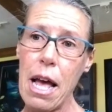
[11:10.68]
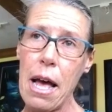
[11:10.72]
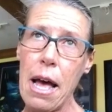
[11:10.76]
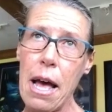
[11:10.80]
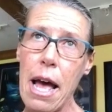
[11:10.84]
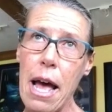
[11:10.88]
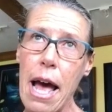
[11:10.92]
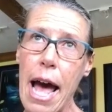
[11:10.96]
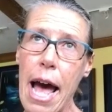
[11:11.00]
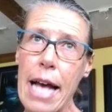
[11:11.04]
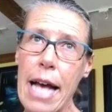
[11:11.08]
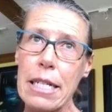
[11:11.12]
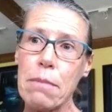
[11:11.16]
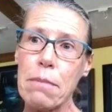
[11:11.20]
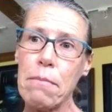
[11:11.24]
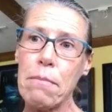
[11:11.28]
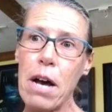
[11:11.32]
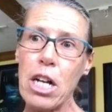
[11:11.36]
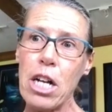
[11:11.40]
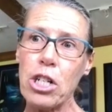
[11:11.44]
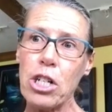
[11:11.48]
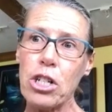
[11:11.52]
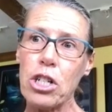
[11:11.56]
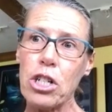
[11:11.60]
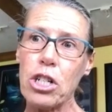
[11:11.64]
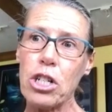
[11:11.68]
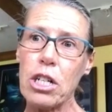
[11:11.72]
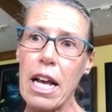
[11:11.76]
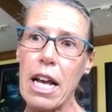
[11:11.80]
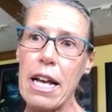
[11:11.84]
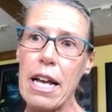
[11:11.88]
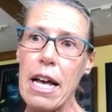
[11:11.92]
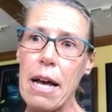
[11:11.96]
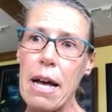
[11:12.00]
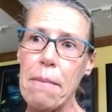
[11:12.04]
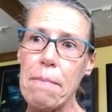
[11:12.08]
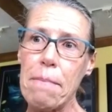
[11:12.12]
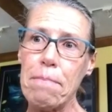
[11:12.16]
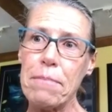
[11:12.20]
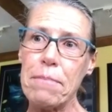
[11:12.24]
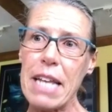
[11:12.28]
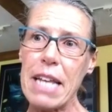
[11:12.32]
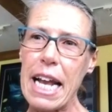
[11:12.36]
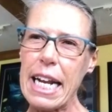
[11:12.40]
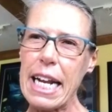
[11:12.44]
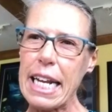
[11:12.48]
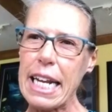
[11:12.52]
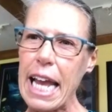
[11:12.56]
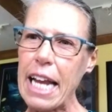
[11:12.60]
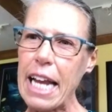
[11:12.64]
as much
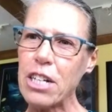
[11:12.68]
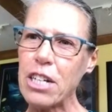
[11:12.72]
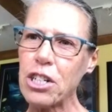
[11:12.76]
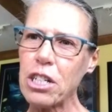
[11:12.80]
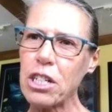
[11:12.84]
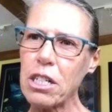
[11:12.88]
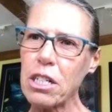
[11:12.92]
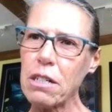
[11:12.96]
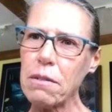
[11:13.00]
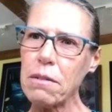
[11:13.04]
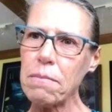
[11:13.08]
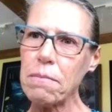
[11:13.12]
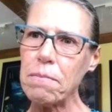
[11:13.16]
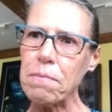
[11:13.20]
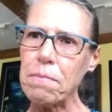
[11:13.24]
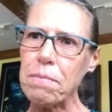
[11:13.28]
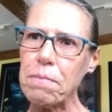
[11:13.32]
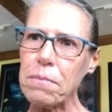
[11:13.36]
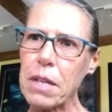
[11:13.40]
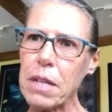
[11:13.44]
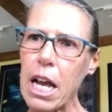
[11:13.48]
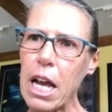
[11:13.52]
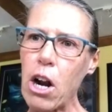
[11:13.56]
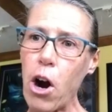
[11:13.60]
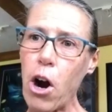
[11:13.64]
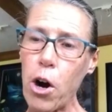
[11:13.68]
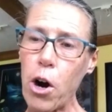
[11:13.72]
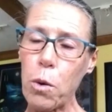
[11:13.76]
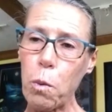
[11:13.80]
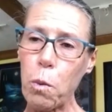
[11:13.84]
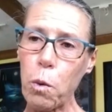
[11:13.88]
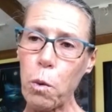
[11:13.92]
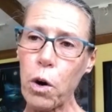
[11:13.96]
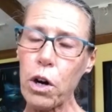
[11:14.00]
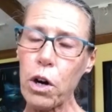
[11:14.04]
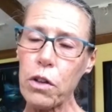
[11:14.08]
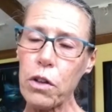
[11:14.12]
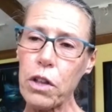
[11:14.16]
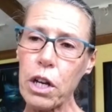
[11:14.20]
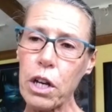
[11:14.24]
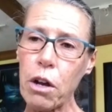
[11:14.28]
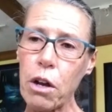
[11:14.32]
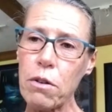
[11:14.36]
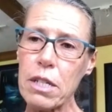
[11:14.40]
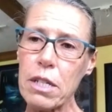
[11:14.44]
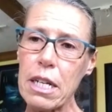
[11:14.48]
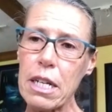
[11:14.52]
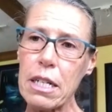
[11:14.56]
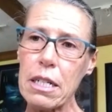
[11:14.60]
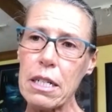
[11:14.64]
dedication and hard work that
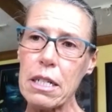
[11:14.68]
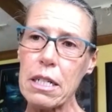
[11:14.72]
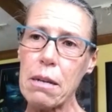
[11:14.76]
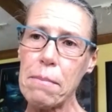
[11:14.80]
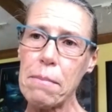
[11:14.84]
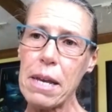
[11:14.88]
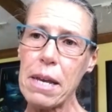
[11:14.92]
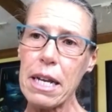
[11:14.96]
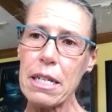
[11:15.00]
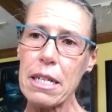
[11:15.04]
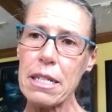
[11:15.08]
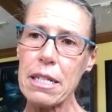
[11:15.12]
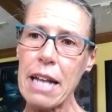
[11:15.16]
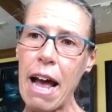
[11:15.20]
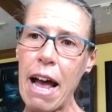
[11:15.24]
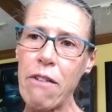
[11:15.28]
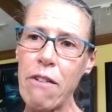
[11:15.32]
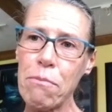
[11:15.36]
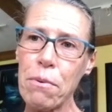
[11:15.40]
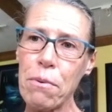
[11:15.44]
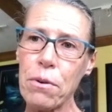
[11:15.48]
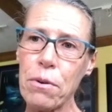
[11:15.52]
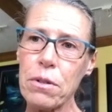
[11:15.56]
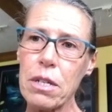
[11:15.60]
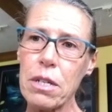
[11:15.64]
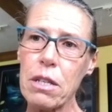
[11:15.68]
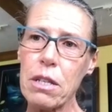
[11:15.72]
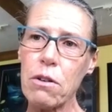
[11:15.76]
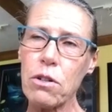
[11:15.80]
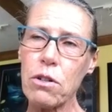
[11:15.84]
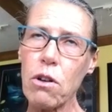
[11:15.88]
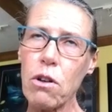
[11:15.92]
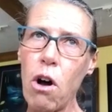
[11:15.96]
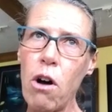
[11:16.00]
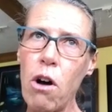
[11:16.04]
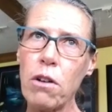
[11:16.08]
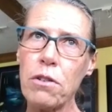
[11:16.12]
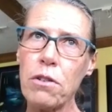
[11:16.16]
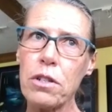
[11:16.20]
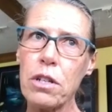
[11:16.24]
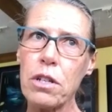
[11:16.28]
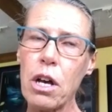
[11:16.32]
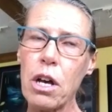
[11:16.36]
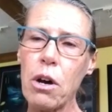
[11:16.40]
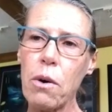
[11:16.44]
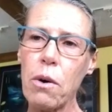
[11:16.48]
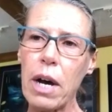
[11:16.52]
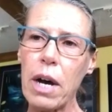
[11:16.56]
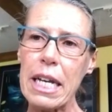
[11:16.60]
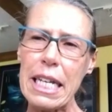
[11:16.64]
goes into being a staff person, there's
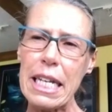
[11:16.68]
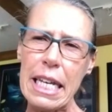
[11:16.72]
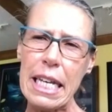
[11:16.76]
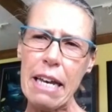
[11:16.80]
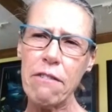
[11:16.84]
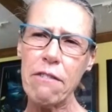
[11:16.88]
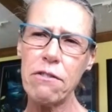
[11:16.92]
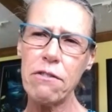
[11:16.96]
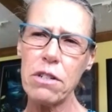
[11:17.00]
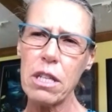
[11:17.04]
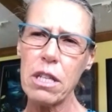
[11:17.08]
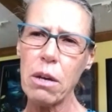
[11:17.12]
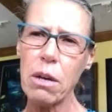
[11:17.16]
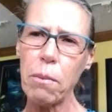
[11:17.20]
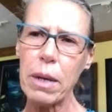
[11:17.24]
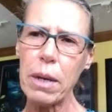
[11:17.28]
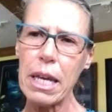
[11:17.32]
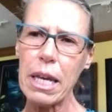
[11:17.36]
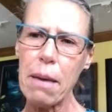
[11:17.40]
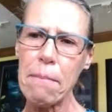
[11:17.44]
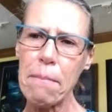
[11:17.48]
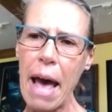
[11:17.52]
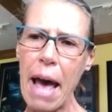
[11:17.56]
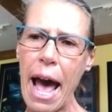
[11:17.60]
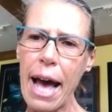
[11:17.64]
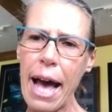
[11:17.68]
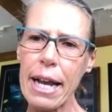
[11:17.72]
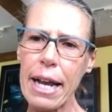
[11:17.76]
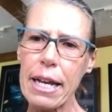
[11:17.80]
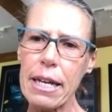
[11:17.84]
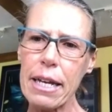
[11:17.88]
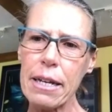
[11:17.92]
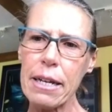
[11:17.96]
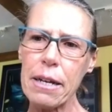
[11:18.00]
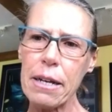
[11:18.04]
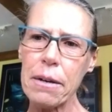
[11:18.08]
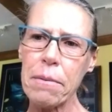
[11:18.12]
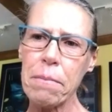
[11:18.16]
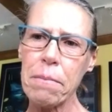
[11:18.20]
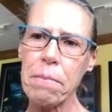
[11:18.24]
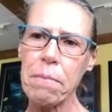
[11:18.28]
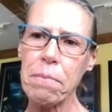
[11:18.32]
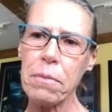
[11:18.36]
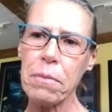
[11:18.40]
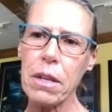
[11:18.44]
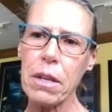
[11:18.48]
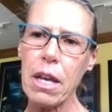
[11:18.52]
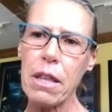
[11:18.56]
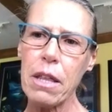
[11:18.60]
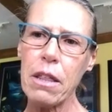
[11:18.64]
also a gift that we get back
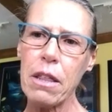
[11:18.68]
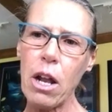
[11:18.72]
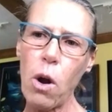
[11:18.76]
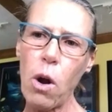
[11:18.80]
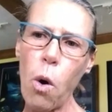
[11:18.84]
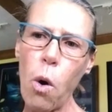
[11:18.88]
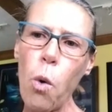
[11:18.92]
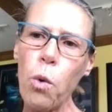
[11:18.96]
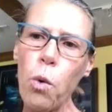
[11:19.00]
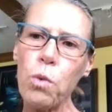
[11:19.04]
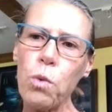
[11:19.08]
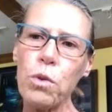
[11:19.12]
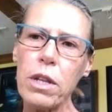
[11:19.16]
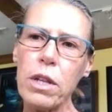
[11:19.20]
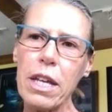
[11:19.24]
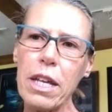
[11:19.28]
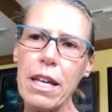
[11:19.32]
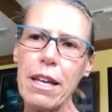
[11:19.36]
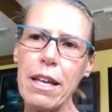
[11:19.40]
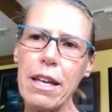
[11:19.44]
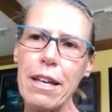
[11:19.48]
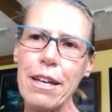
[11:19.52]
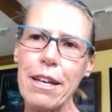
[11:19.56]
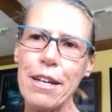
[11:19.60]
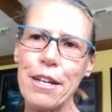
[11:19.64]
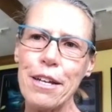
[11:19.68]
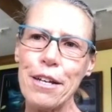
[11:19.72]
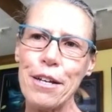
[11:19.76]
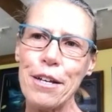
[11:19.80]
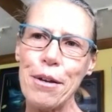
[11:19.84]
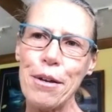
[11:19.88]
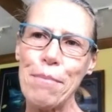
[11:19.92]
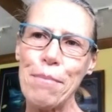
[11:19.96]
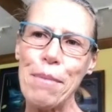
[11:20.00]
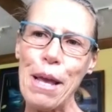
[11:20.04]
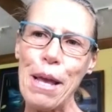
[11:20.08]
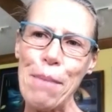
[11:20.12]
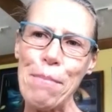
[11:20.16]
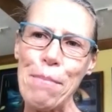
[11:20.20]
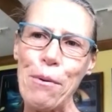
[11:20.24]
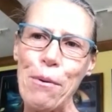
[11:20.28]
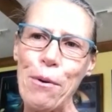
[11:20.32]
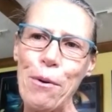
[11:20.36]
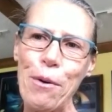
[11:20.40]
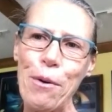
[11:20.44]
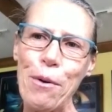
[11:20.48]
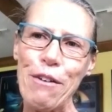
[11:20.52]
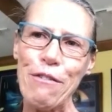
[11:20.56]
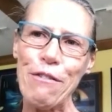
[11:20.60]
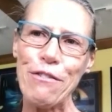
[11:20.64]
that only people
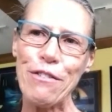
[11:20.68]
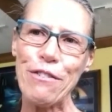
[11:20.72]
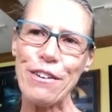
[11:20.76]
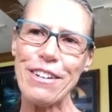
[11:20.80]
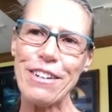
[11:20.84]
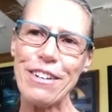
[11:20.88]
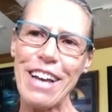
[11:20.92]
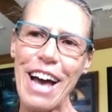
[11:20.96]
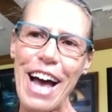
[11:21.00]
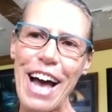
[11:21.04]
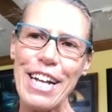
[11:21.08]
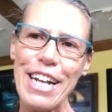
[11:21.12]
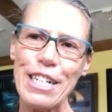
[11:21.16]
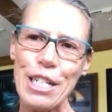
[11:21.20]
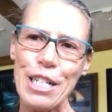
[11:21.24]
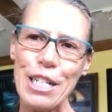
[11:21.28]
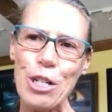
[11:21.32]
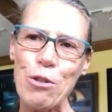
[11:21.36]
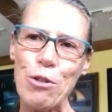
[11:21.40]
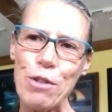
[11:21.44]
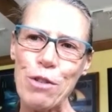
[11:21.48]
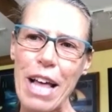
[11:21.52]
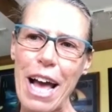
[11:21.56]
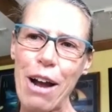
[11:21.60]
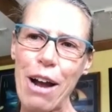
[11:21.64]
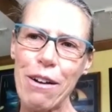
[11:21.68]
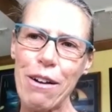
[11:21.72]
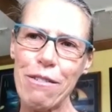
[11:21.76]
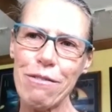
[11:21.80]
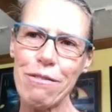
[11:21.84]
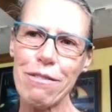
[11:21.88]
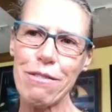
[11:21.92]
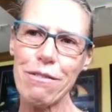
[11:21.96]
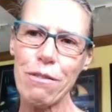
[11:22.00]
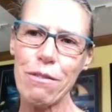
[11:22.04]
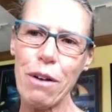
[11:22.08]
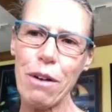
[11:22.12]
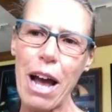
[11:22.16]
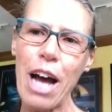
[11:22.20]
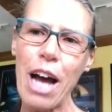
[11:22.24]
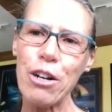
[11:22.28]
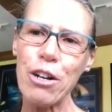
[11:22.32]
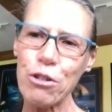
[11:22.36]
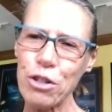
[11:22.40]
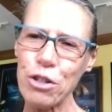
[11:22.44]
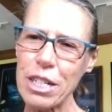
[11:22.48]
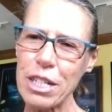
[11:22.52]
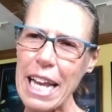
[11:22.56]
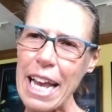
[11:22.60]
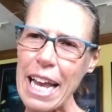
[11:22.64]
who have gotten to do that
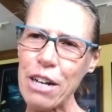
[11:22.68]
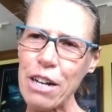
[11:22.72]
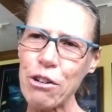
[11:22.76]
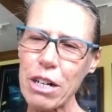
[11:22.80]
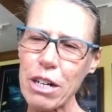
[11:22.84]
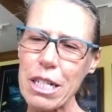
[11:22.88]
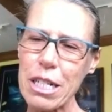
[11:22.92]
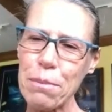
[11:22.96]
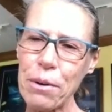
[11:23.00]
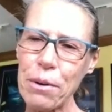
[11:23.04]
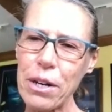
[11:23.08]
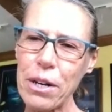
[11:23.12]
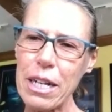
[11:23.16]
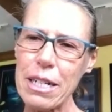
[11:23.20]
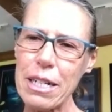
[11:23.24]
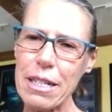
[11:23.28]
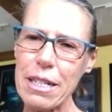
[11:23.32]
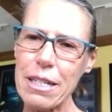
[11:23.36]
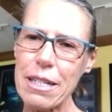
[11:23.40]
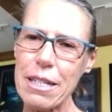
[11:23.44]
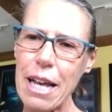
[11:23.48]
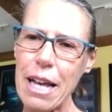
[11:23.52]
understand or experience.